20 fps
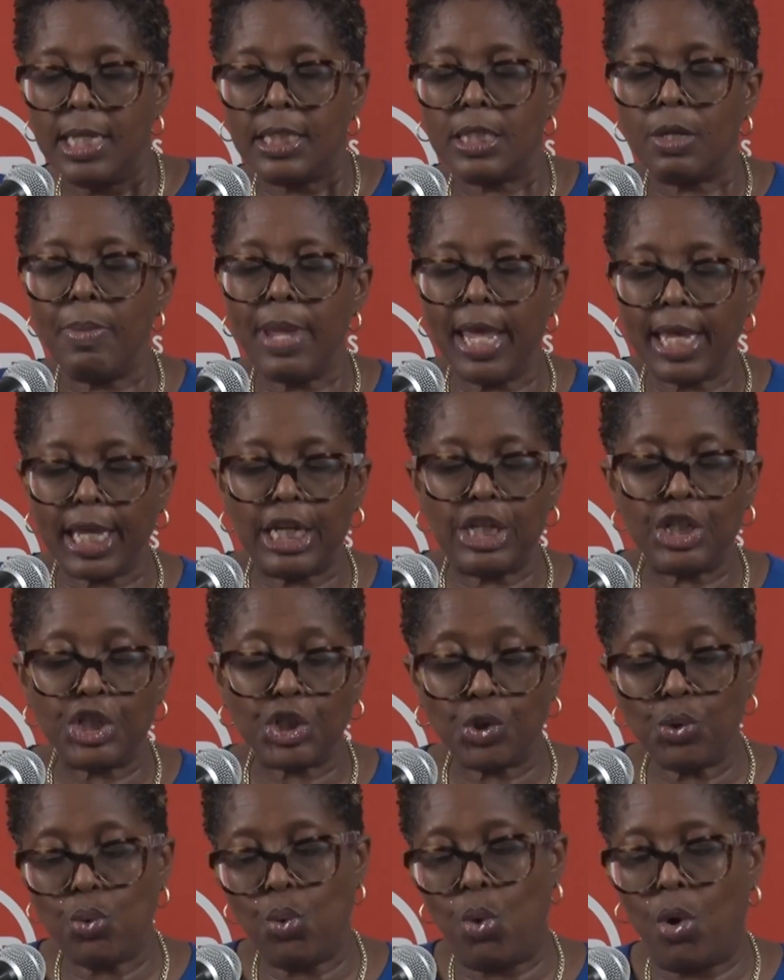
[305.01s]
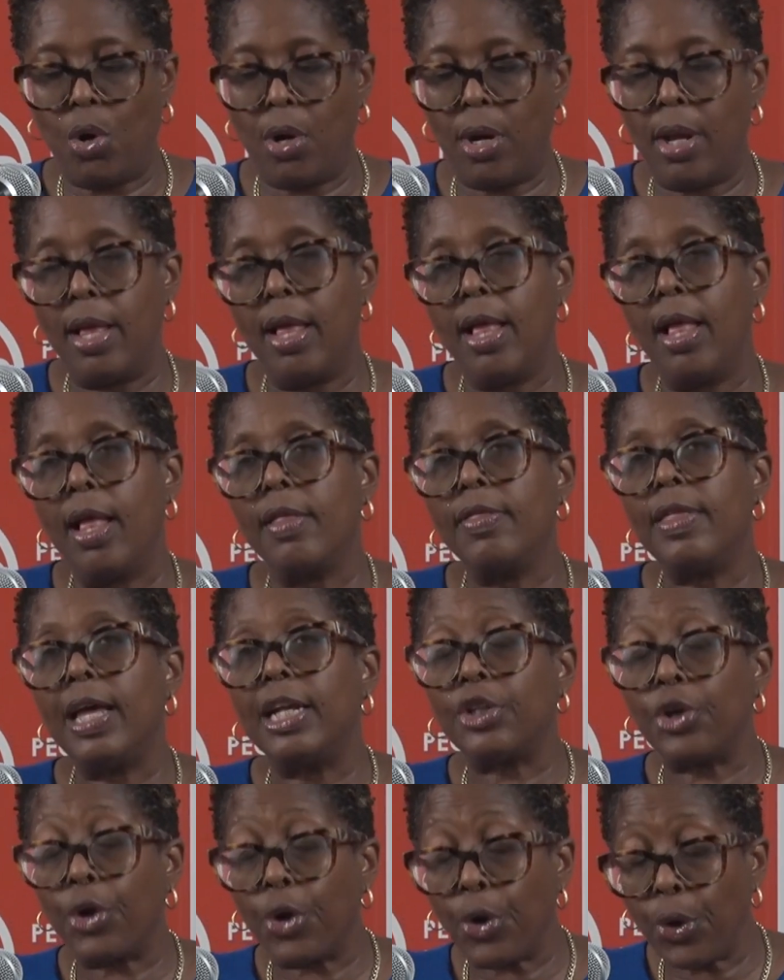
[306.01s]
to making sure
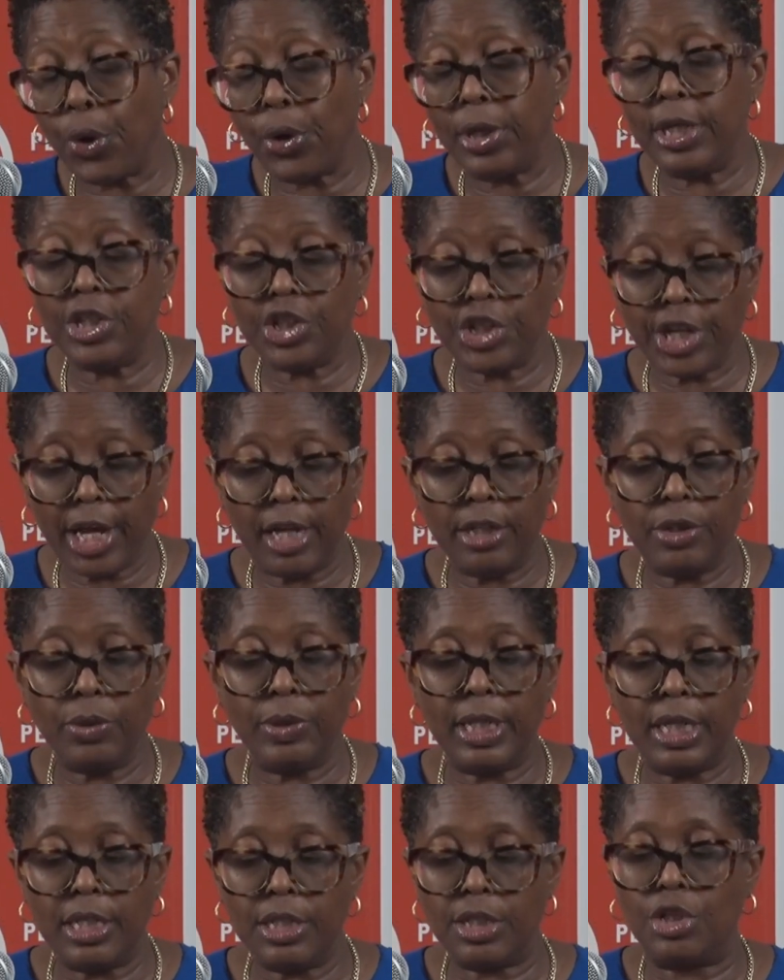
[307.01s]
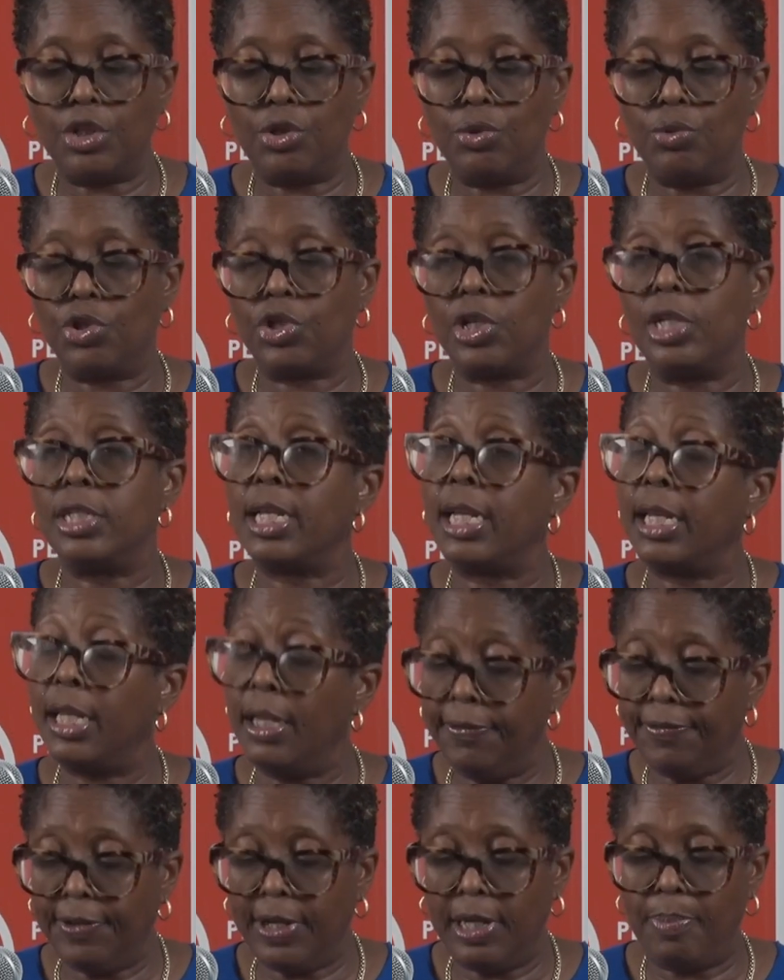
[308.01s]
that early childhood institutions and
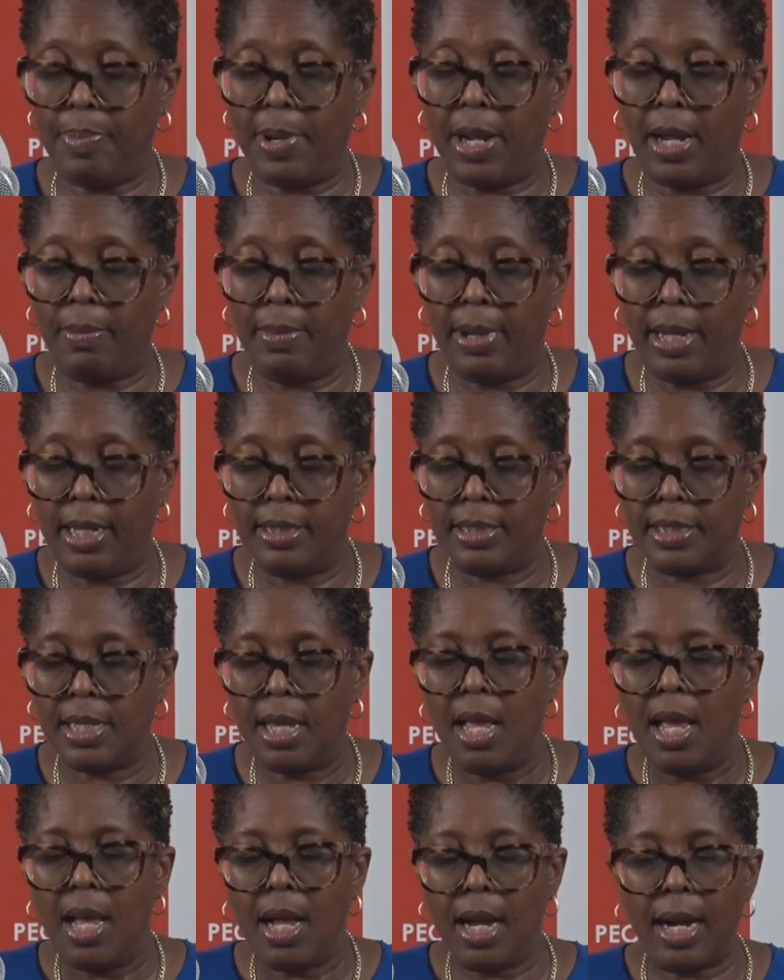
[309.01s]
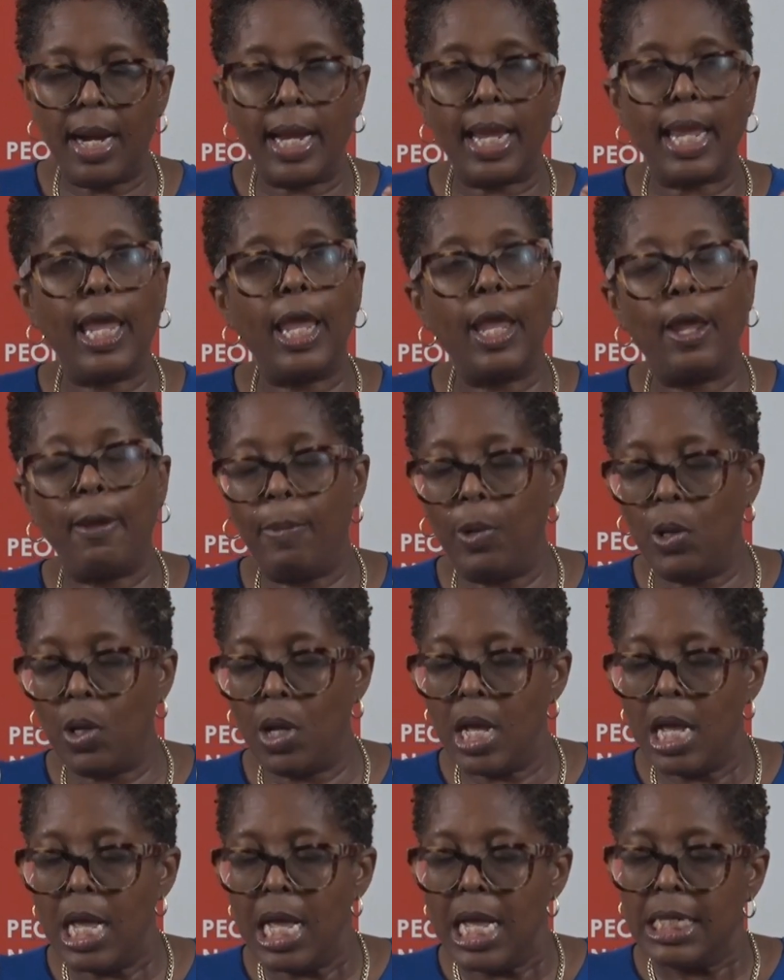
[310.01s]
infant departments are
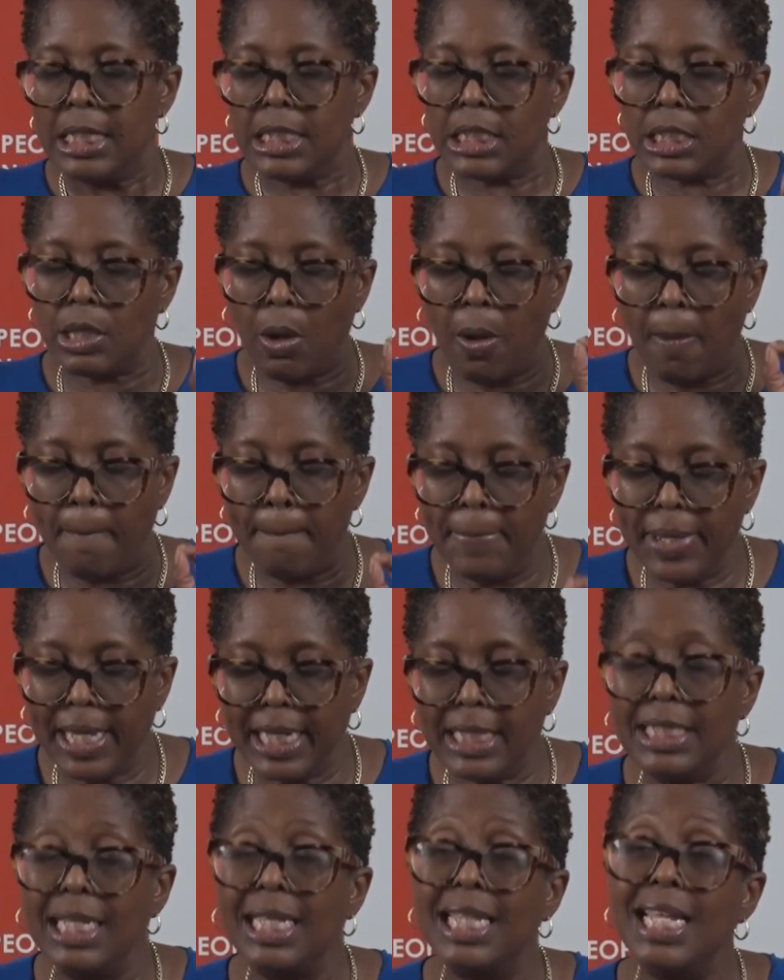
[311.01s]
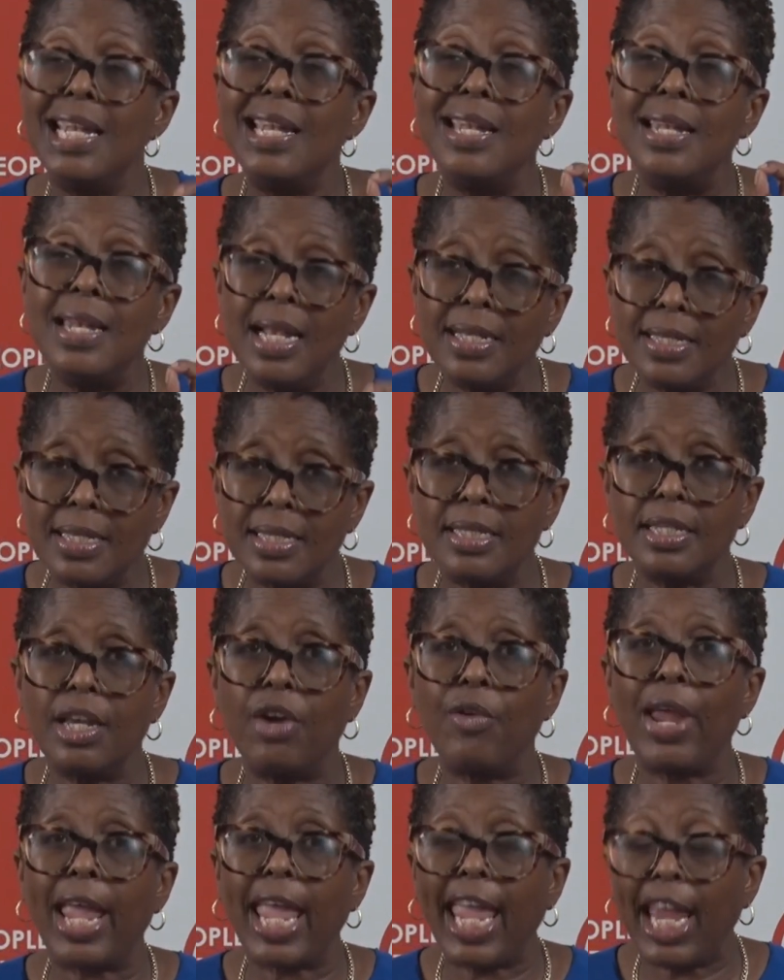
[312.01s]
able to build the
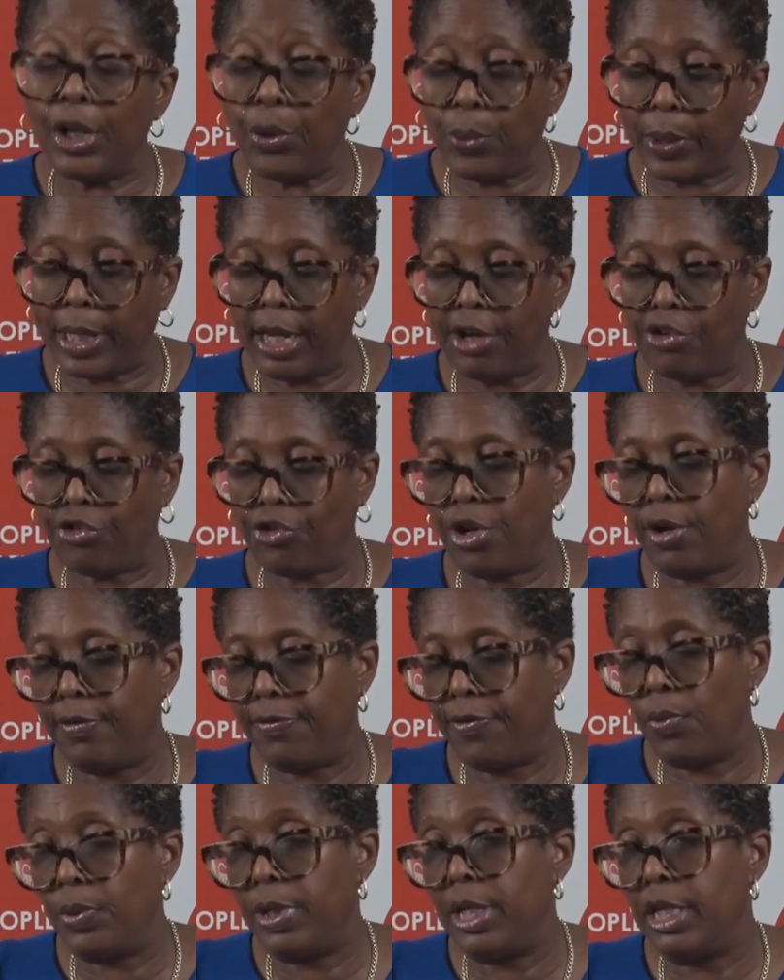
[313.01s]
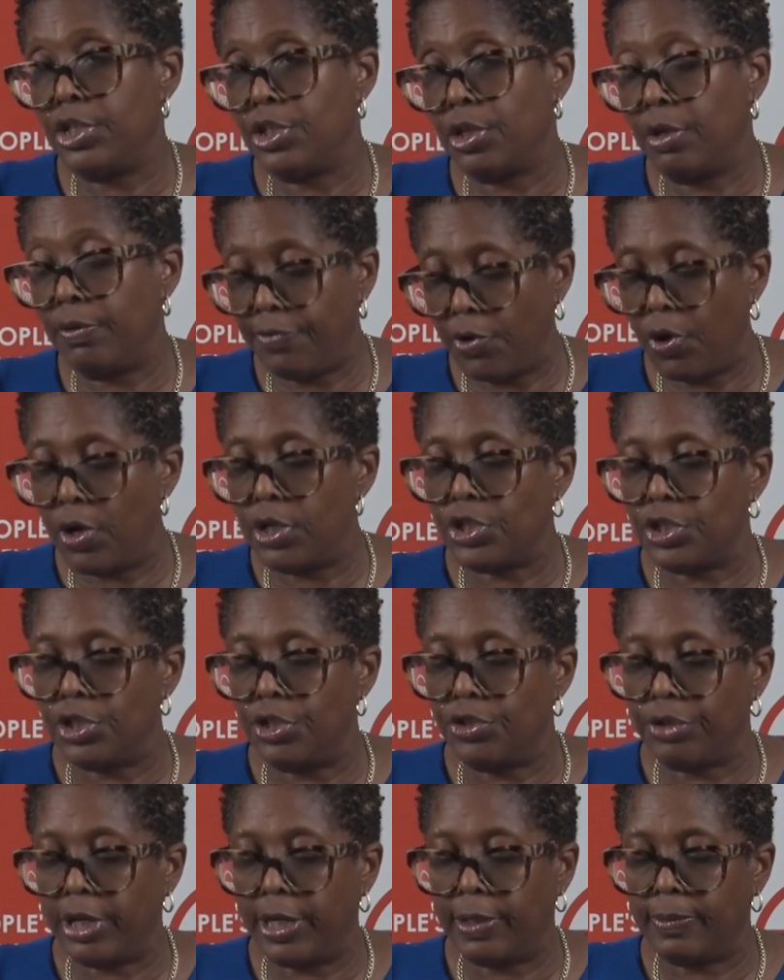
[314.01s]
necessary educational foundation for our
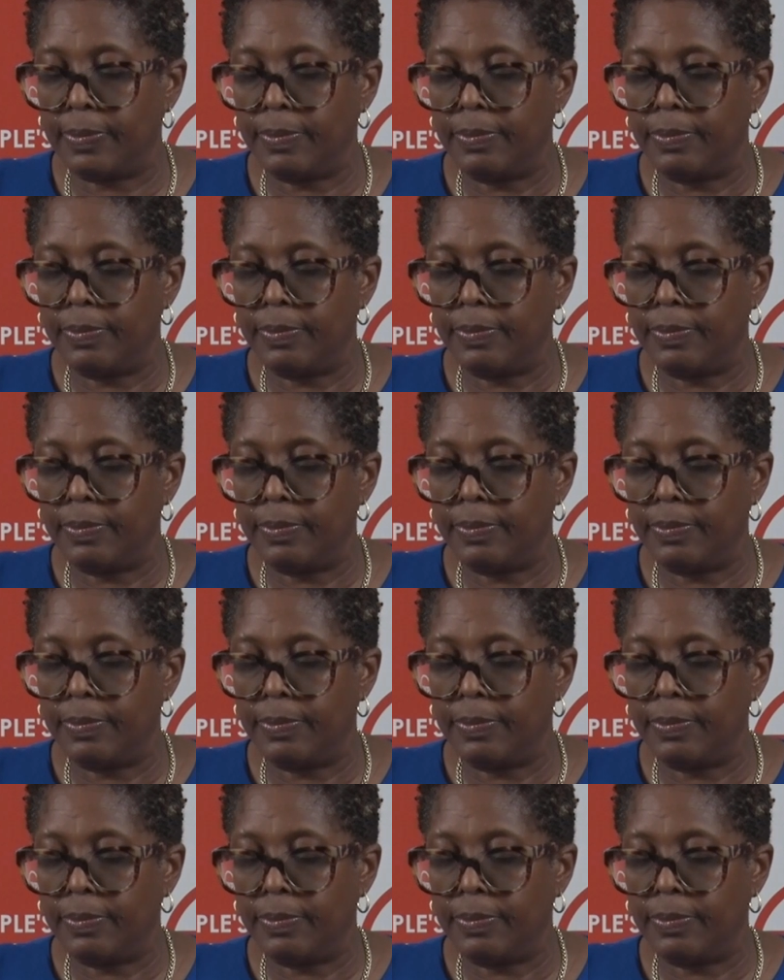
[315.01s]
children.